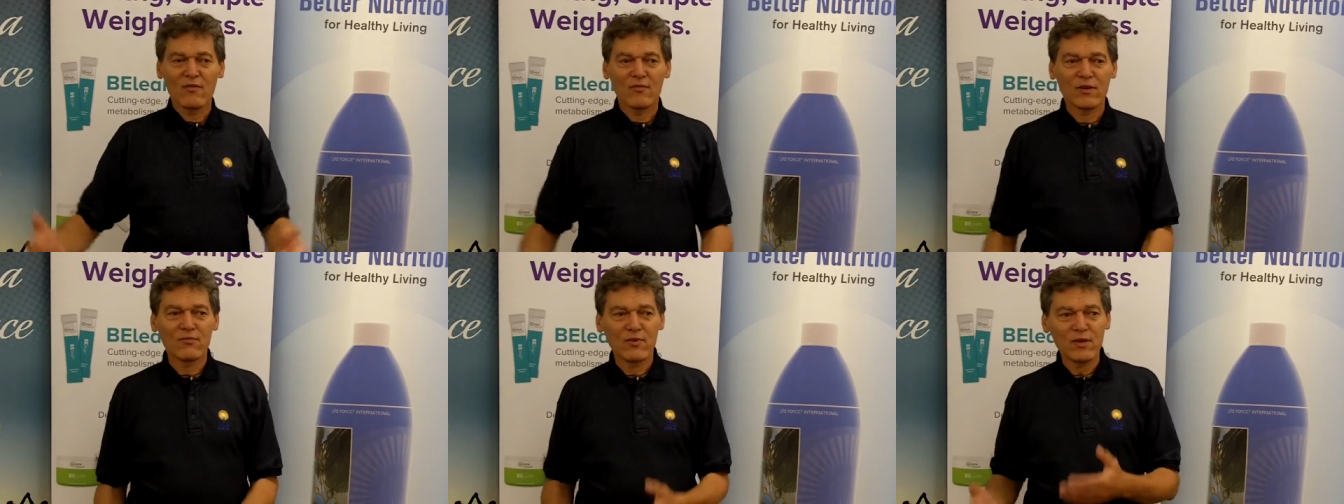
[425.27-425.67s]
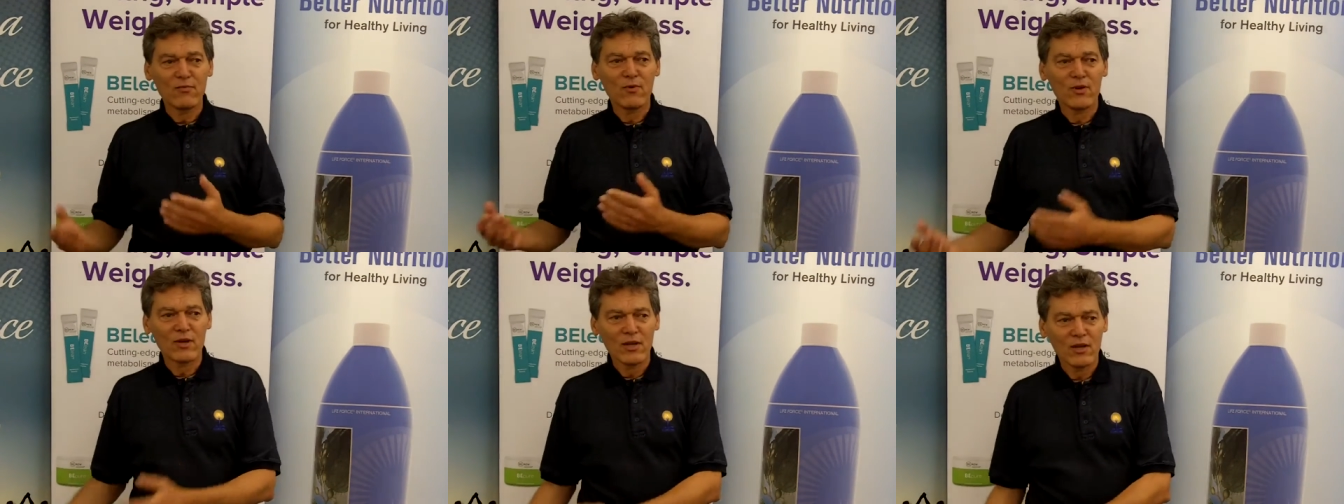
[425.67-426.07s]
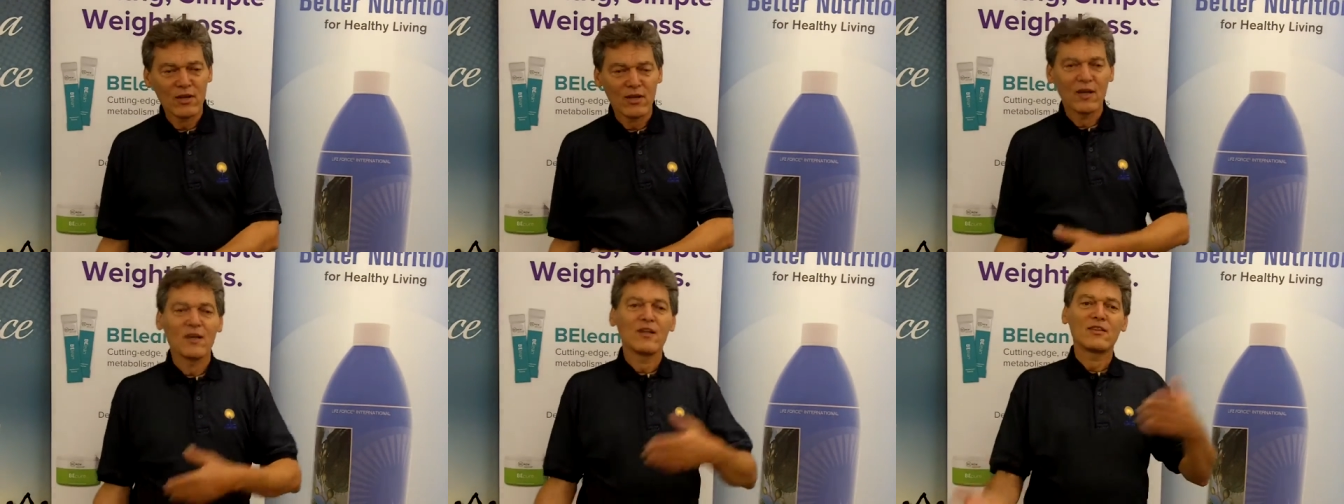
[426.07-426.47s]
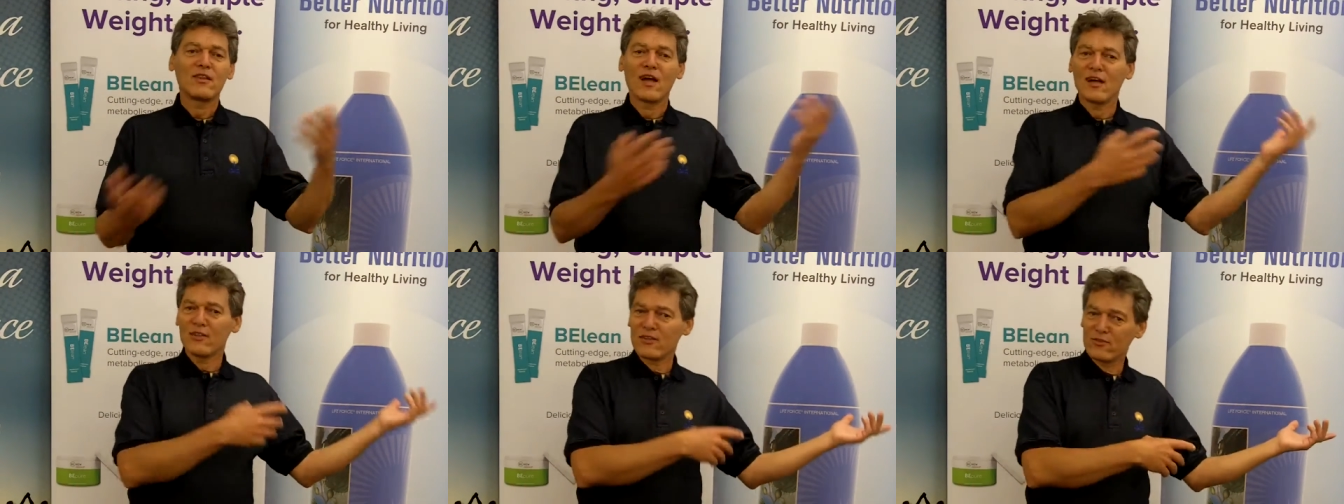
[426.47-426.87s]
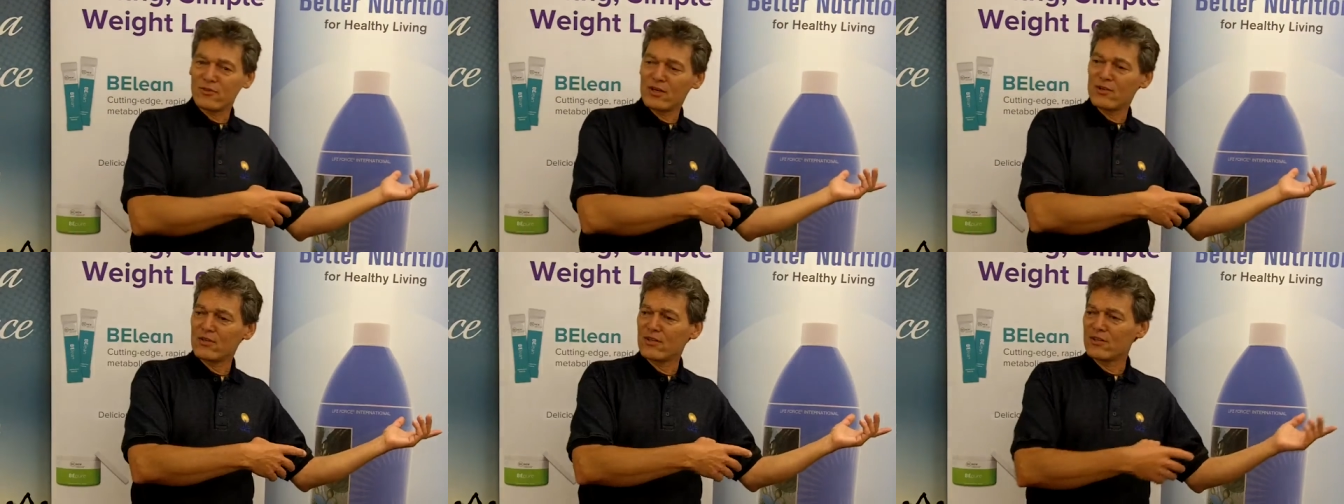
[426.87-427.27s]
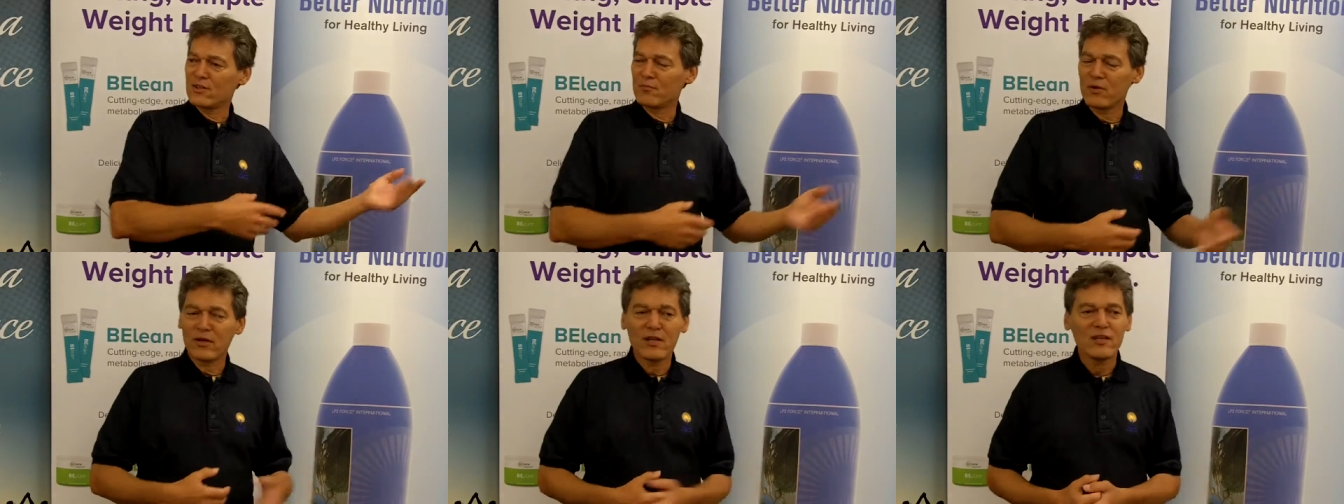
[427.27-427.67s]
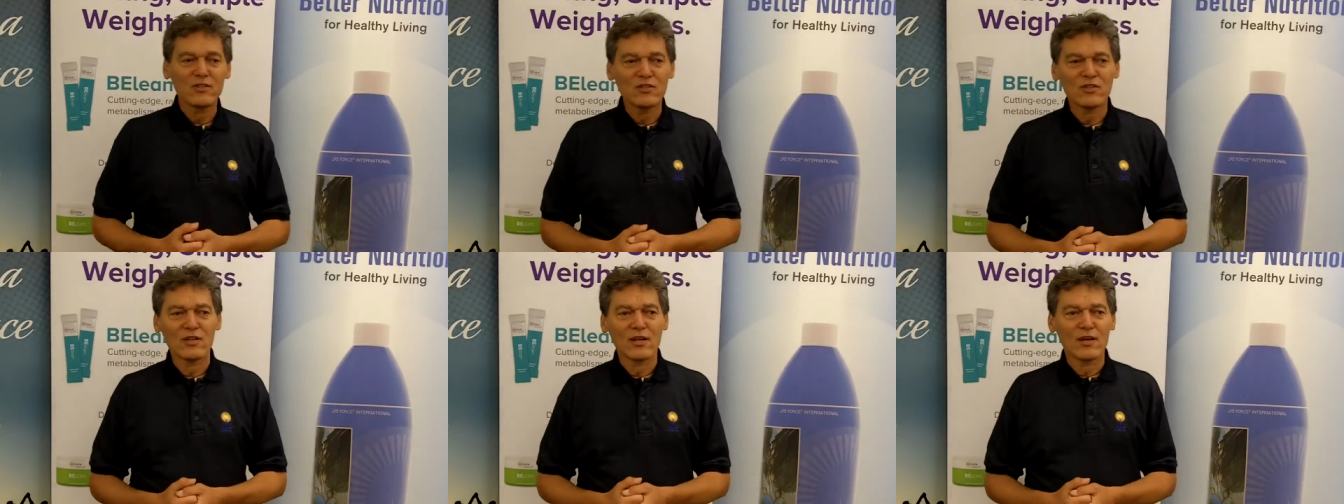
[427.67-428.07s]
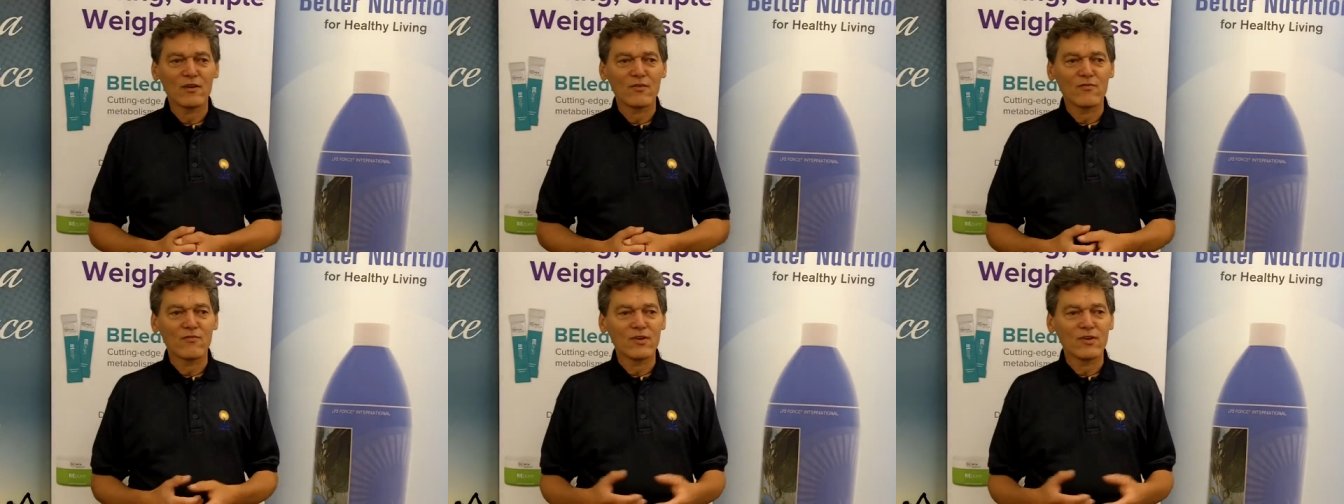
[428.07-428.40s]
When we were down the road on the peninsula,